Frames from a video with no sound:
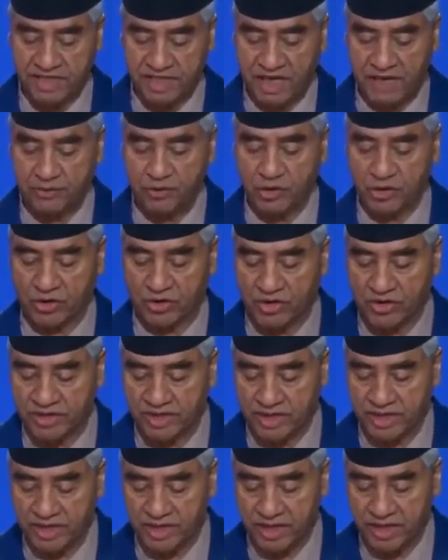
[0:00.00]
of our
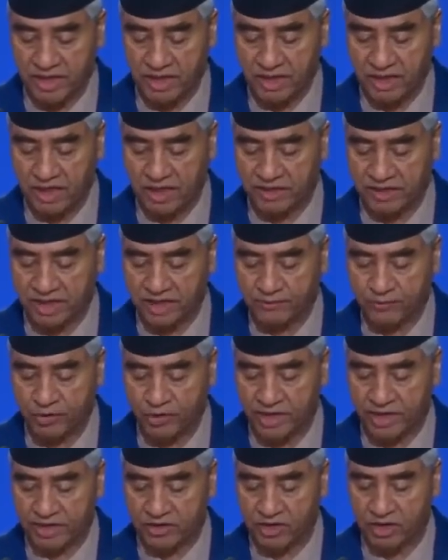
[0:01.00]
country under
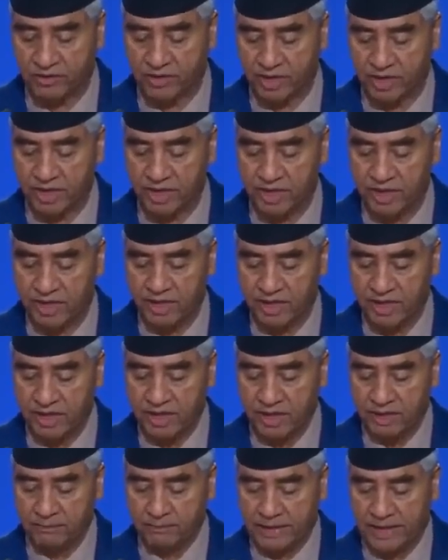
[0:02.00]
forest cover
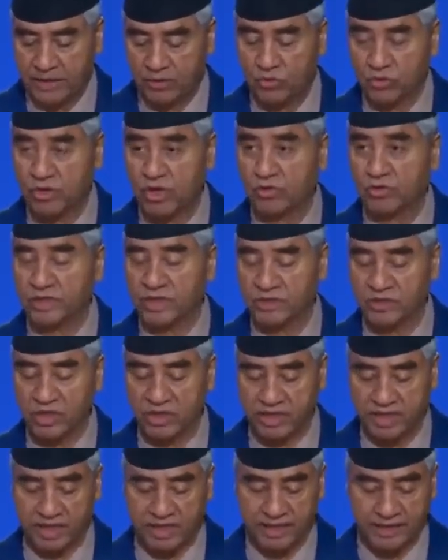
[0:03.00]
by
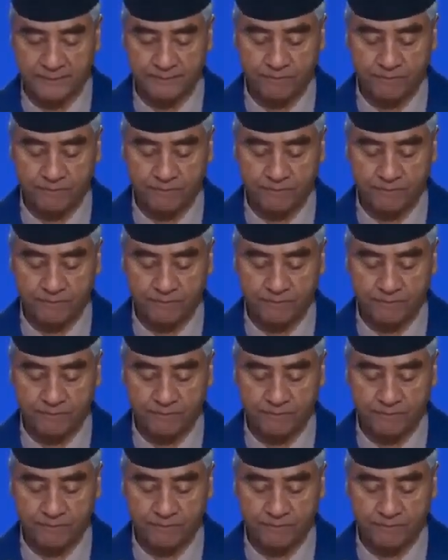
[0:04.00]
2030.